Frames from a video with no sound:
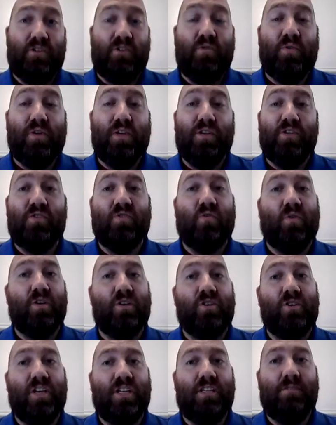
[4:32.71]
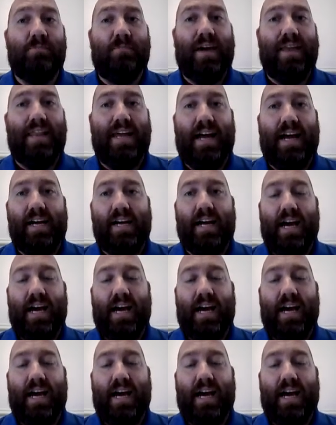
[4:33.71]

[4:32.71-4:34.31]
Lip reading: you can sort just by that